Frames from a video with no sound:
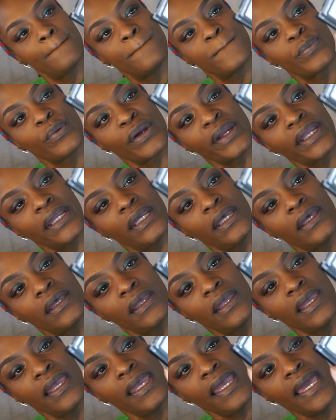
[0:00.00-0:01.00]
brick.
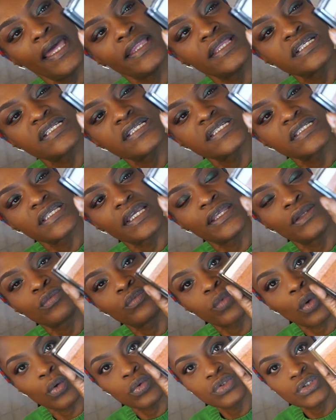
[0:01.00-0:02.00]
And this is in
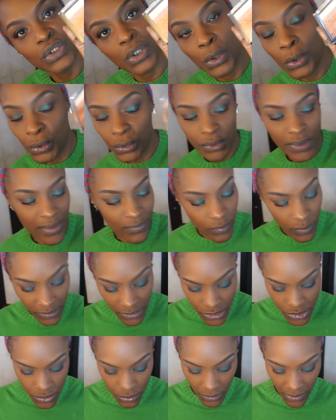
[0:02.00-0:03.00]
Rose Gold. I really
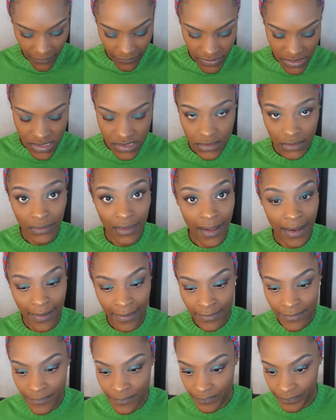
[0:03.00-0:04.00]
do love this a
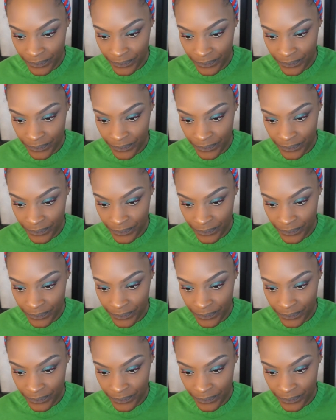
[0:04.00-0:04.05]
lot.